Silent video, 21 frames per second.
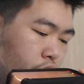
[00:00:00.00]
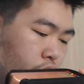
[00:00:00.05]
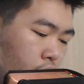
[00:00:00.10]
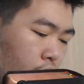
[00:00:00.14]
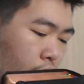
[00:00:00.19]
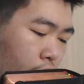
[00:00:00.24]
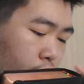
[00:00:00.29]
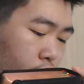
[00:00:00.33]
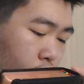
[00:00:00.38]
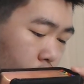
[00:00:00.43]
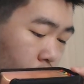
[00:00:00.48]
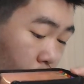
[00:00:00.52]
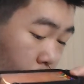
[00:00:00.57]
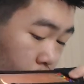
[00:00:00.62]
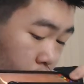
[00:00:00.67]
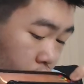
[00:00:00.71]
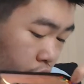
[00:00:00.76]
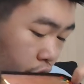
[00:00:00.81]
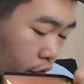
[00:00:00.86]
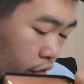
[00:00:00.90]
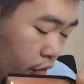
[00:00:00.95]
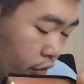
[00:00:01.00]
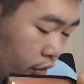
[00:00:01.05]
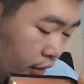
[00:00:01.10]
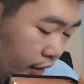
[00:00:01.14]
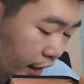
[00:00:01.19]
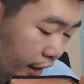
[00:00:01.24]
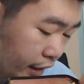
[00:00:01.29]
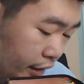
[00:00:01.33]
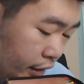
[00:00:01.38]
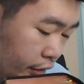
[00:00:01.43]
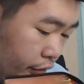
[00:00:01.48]
I will also
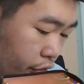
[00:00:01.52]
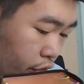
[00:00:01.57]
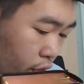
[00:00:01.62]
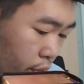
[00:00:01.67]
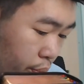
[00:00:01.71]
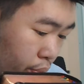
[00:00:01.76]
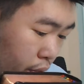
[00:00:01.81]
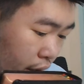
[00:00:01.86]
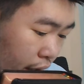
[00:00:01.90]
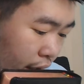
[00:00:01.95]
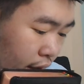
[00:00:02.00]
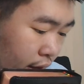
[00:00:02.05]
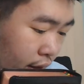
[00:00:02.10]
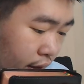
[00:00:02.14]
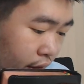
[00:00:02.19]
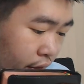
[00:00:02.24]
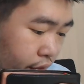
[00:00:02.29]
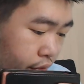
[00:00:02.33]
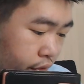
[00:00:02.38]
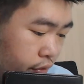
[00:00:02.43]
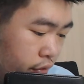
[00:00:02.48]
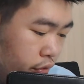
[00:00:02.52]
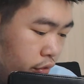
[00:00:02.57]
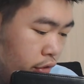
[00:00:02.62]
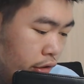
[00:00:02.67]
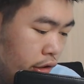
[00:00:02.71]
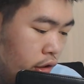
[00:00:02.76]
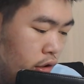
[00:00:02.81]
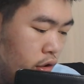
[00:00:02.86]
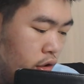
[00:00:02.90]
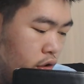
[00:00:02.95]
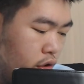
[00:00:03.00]
link to a playlist
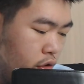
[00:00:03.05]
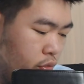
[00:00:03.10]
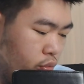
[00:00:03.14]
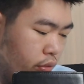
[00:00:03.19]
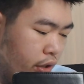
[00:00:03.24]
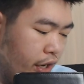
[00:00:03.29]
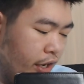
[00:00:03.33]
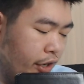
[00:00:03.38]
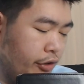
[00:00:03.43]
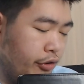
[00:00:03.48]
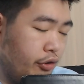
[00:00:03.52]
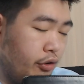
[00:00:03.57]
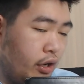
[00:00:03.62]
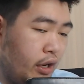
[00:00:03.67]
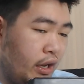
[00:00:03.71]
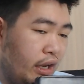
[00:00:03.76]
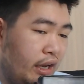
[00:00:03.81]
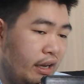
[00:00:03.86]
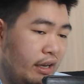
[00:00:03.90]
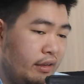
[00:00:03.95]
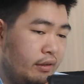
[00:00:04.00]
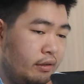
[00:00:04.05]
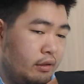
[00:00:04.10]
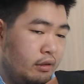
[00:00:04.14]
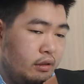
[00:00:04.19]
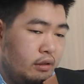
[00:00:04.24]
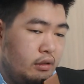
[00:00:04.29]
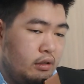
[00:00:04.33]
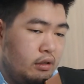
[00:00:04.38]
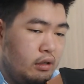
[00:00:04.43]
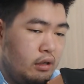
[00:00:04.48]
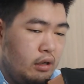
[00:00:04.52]
where you can
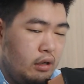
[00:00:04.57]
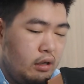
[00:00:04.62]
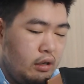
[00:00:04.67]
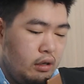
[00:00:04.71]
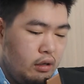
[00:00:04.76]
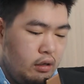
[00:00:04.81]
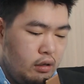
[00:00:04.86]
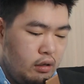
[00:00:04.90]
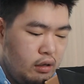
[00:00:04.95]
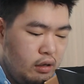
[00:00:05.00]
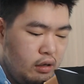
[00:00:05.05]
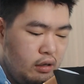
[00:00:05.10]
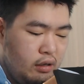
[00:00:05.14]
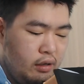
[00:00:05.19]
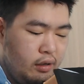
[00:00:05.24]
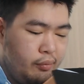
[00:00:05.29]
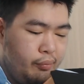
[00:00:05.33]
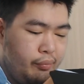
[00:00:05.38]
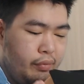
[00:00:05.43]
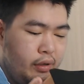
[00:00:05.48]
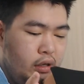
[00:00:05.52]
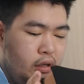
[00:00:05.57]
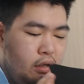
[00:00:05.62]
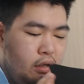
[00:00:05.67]
um,